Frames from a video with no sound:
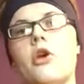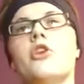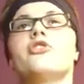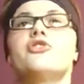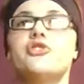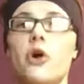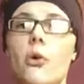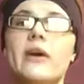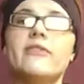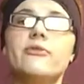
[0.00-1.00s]
So,
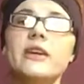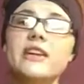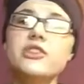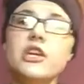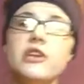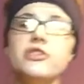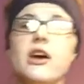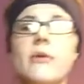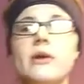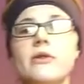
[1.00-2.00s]
if we can change
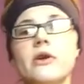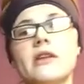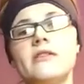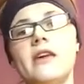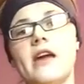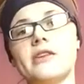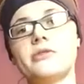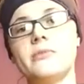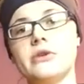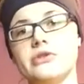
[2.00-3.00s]
how we look at the
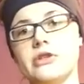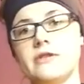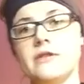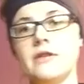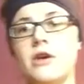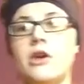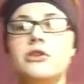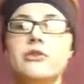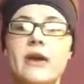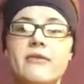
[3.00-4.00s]
attributions
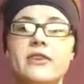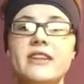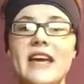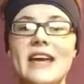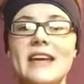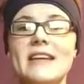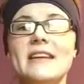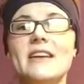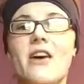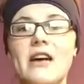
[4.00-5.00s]
to everyday
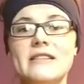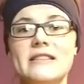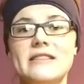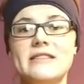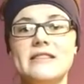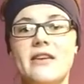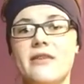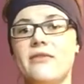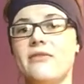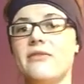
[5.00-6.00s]
causes
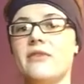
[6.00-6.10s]
of